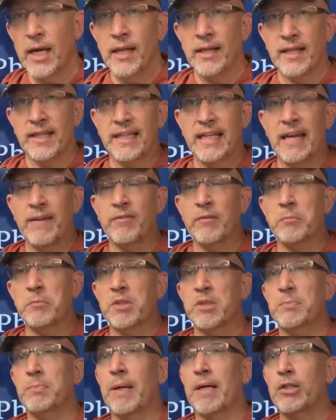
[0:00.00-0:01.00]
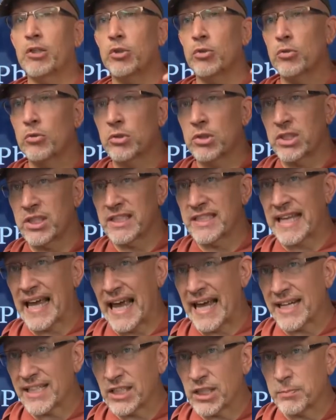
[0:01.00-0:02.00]
that gave them special
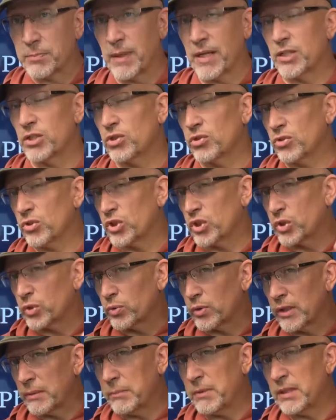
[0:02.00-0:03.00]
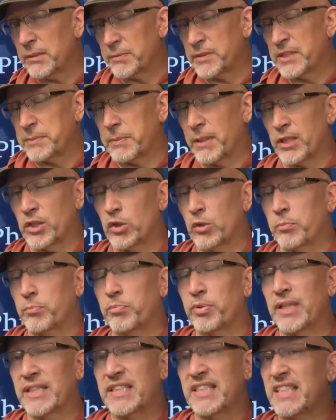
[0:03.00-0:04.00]
status, special treatment, special
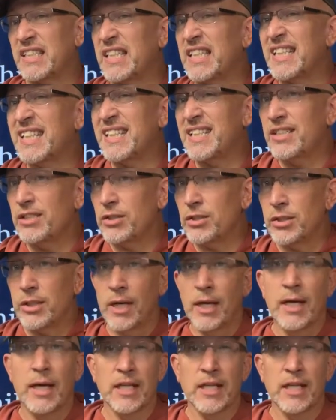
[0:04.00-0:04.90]
prestige,